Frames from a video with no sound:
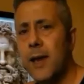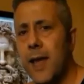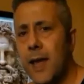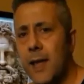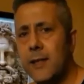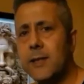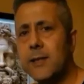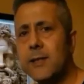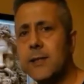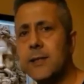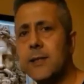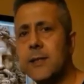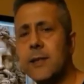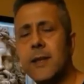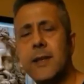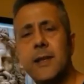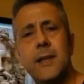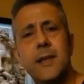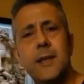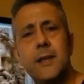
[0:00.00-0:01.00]

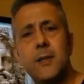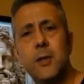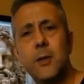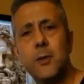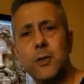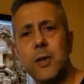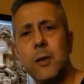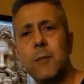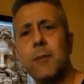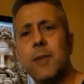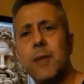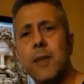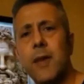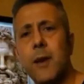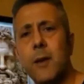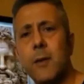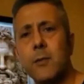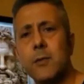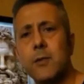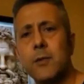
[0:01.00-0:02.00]
Let's do
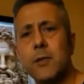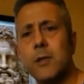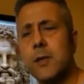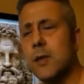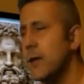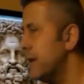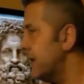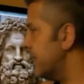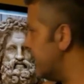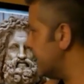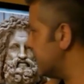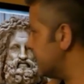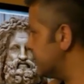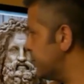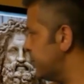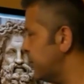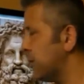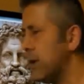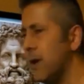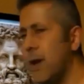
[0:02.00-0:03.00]
something else.
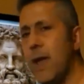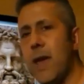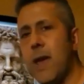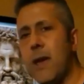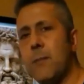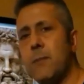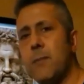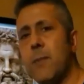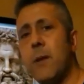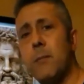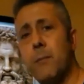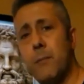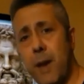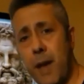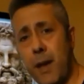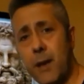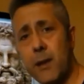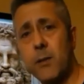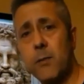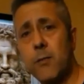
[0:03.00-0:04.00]
Let's put Lam
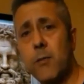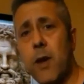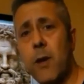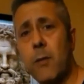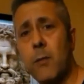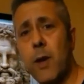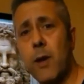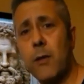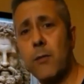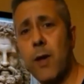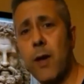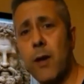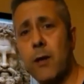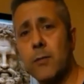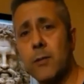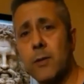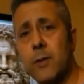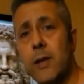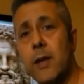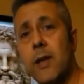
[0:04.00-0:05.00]
back the right way
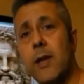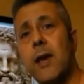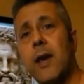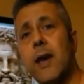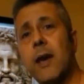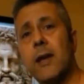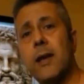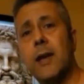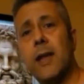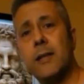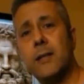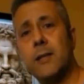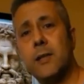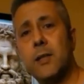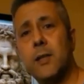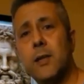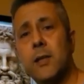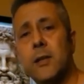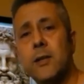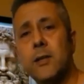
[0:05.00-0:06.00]
round and
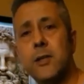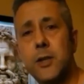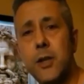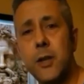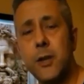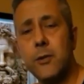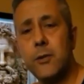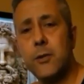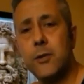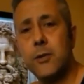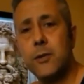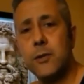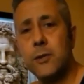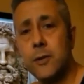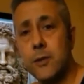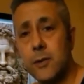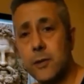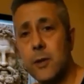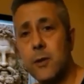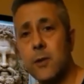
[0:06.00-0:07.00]
let's turn
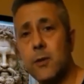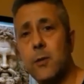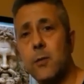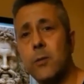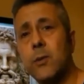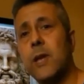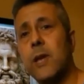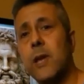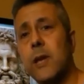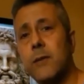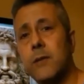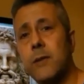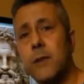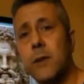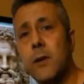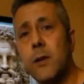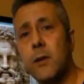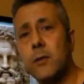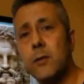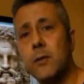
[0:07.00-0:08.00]
Zeus, the so-called king of
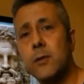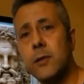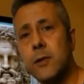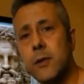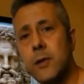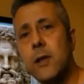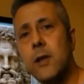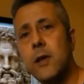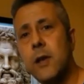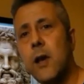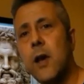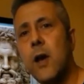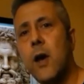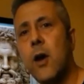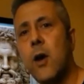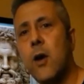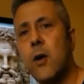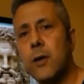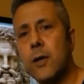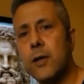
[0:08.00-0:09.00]
the gods,
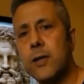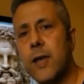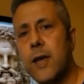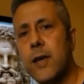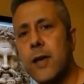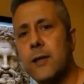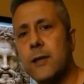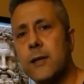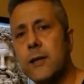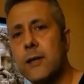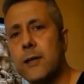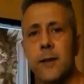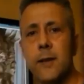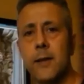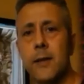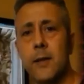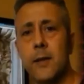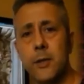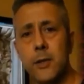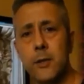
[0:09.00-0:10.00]
on his head.
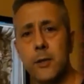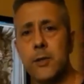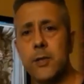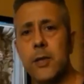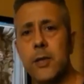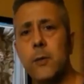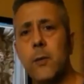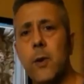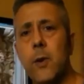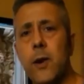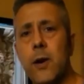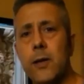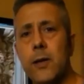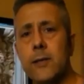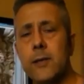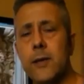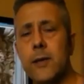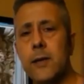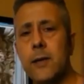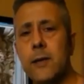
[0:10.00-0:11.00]
Can you see what
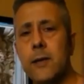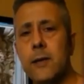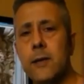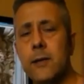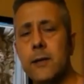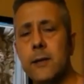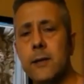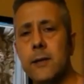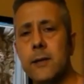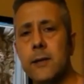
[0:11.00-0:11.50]
I see?